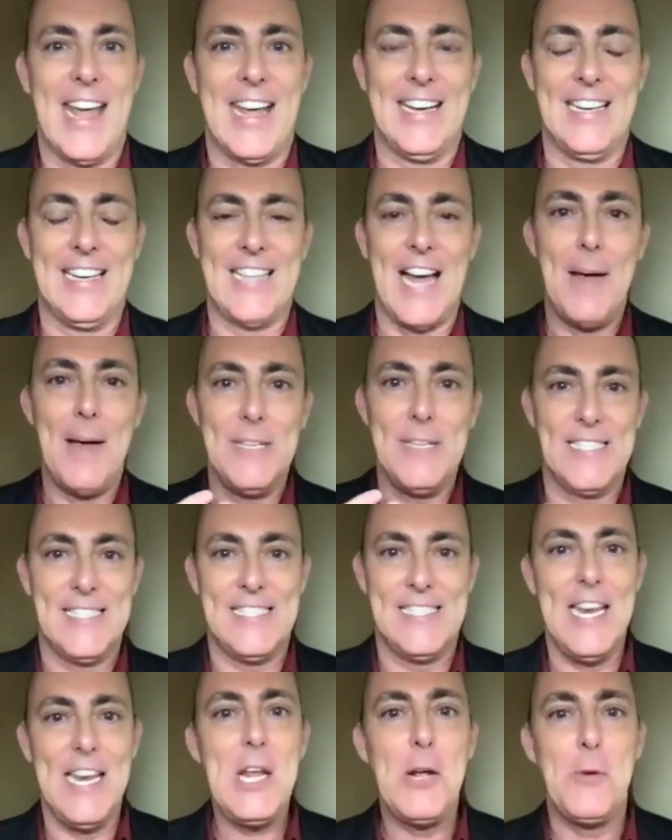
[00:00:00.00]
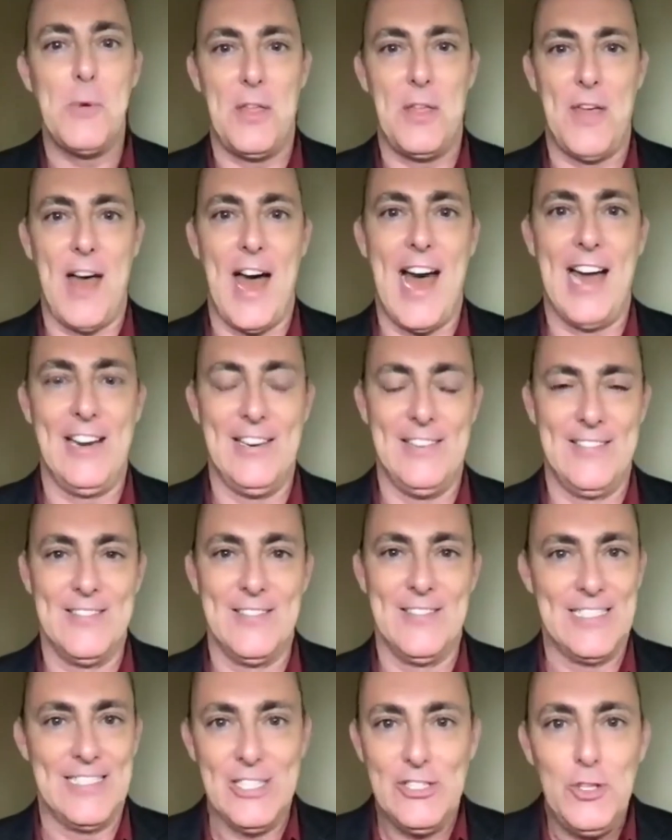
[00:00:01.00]
Because I've been sitting with that
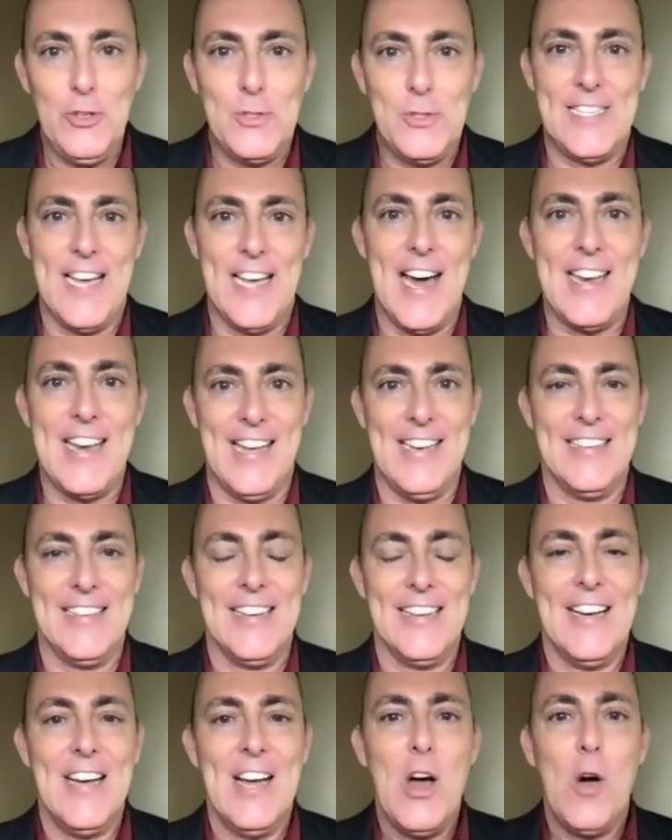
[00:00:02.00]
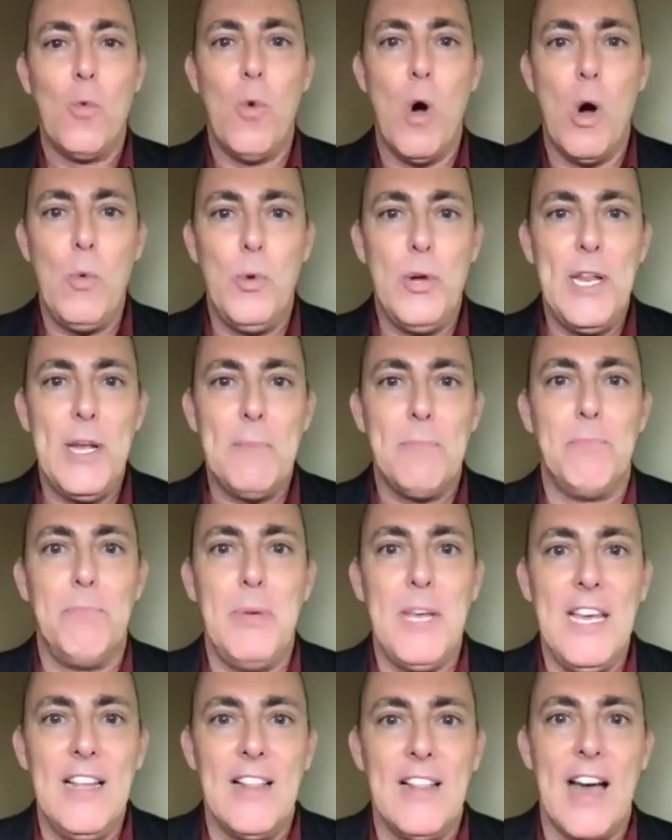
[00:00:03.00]
since you said it. What would it
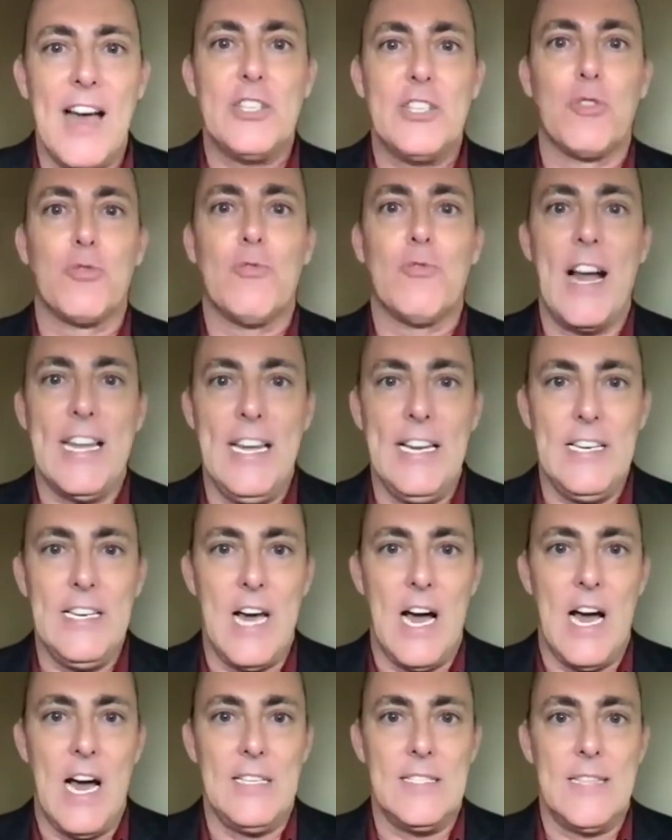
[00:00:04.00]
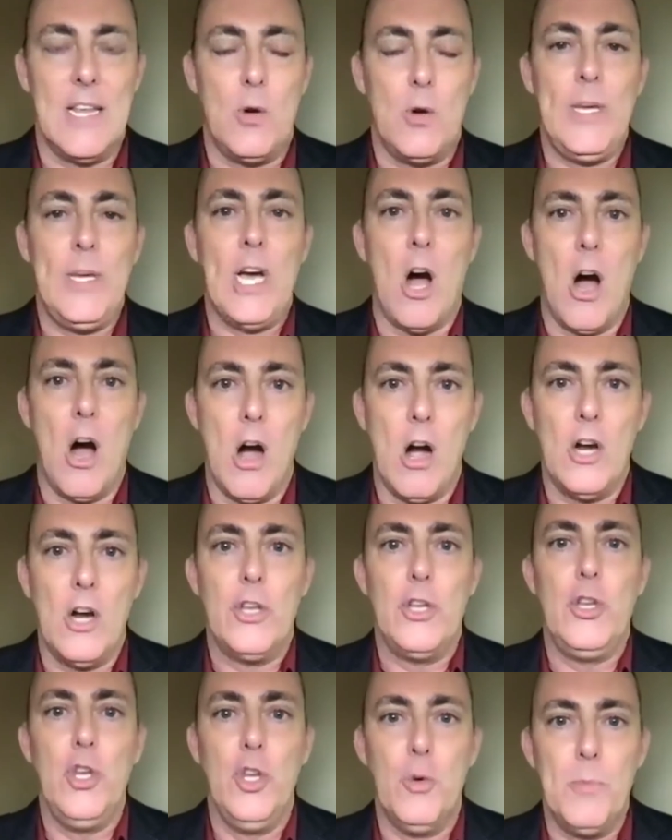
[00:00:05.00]
be like to recognize that we are
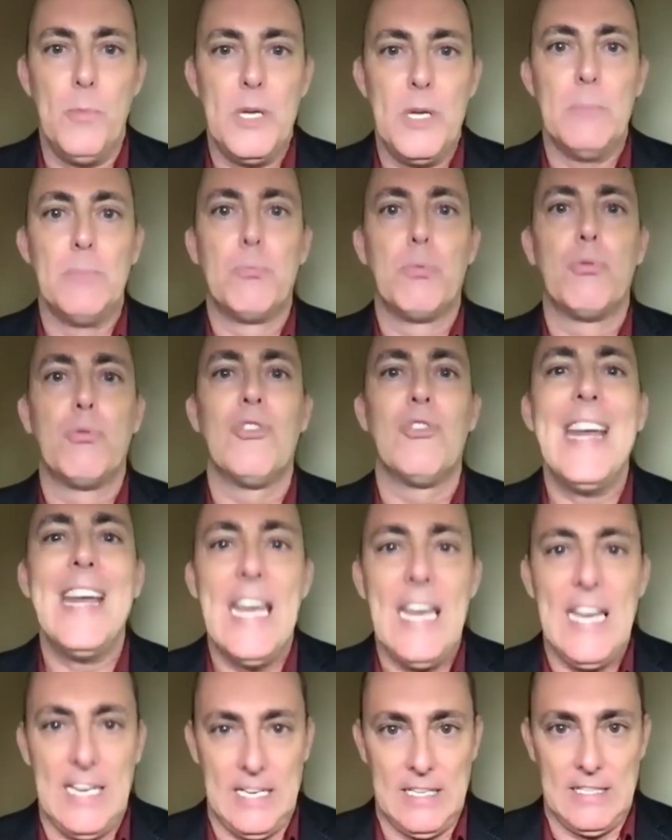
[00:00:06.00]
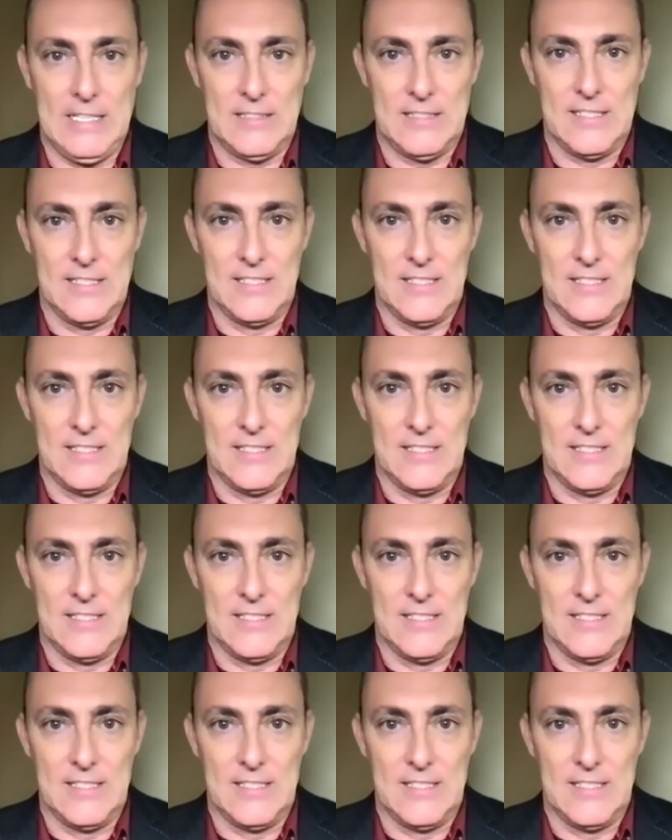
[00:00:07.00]
human bringings?